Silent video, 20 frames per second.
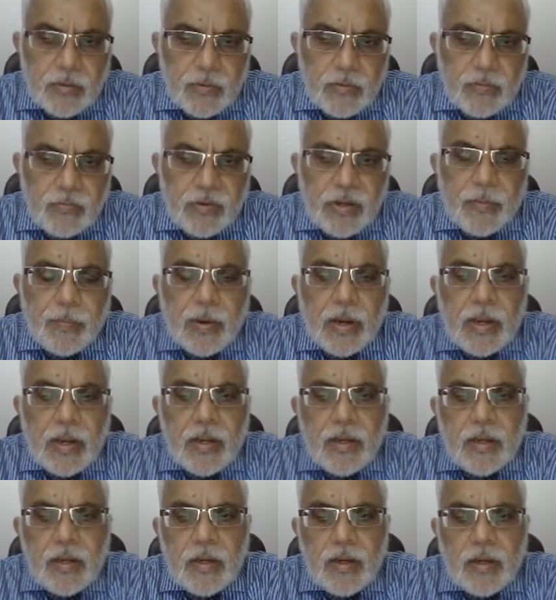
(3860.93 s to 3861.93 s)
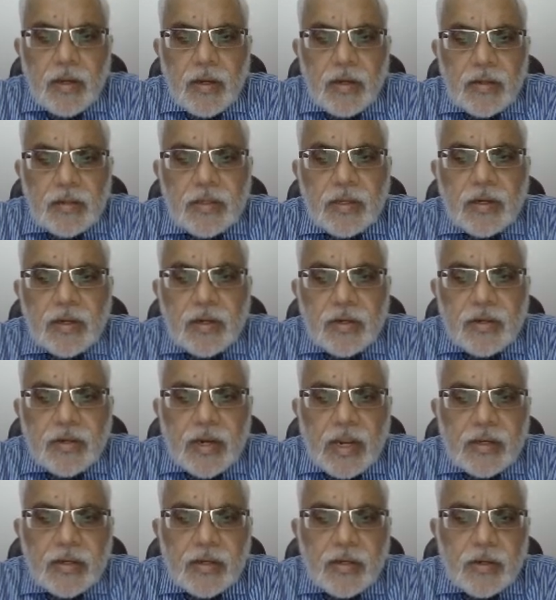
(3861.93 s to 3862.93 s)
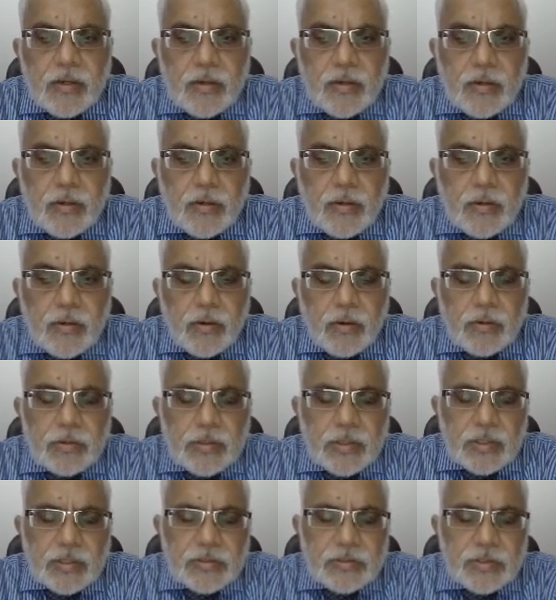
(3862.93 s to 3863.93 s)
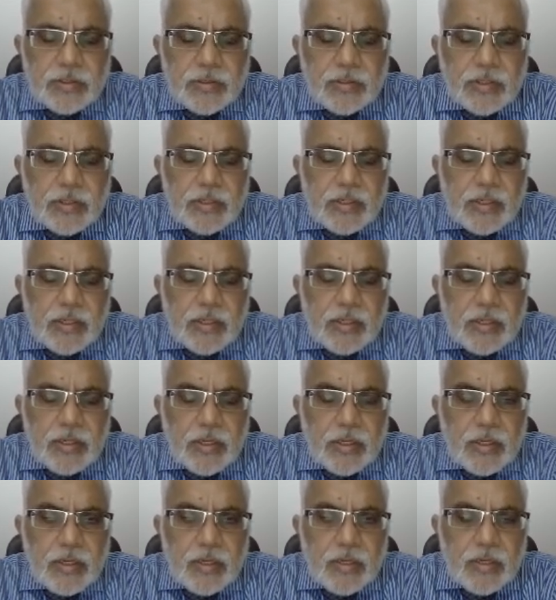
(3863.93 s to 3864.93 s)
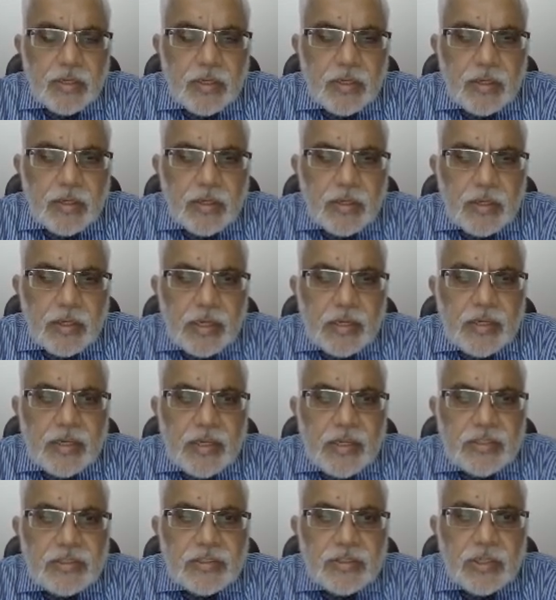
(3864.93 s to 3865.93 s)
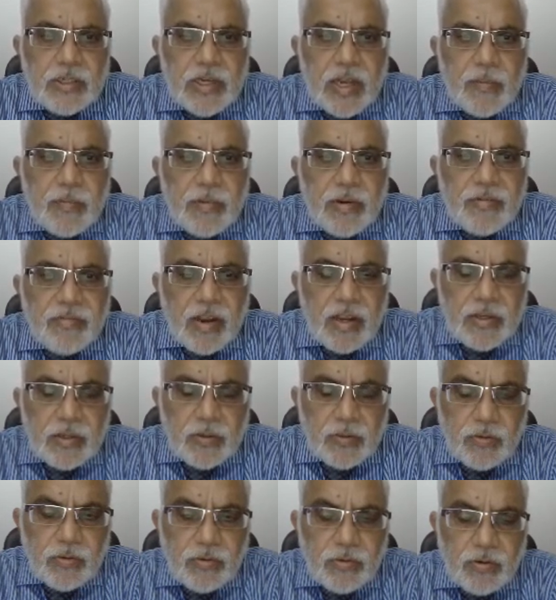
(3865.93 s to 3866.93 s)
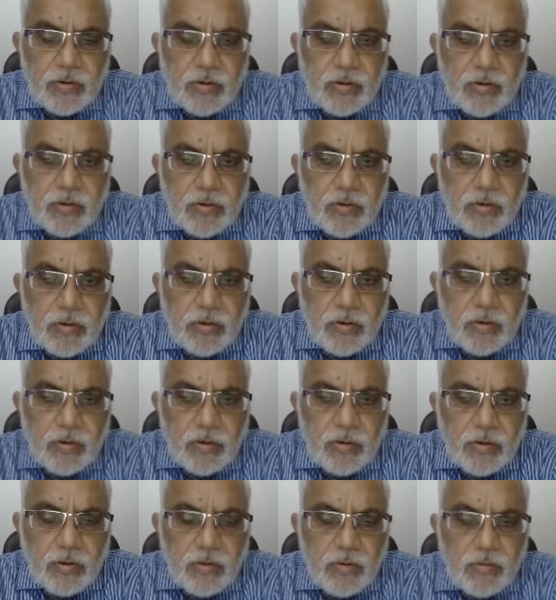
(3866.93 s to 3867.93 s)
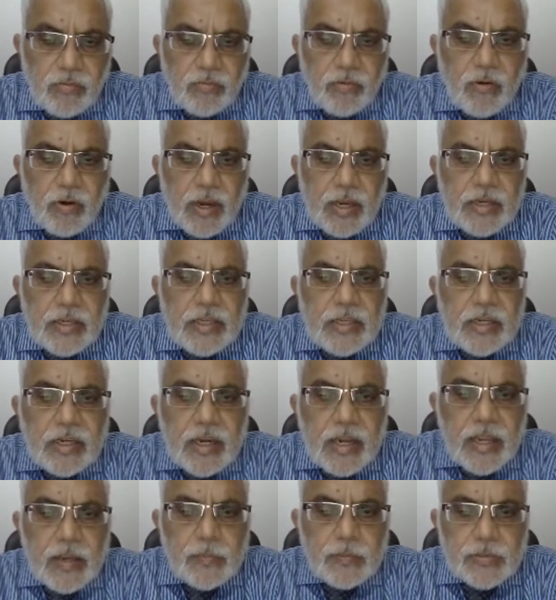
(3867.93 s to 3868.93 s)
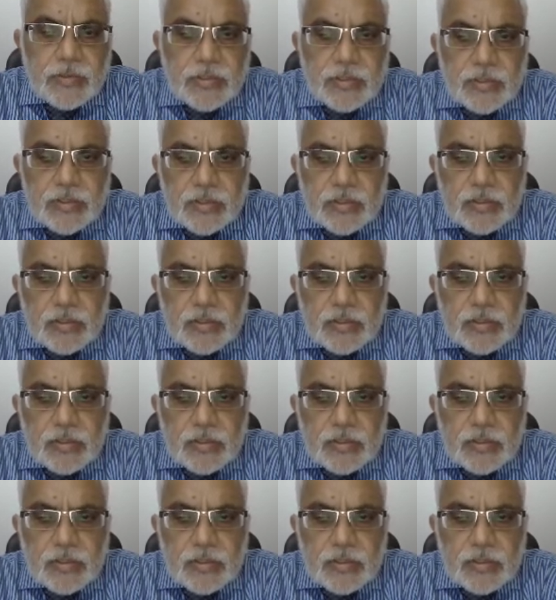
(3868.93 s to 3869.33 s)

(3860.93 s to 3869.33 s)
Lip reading: whereby the contractor or the consultant agrees to indemnify you for any claims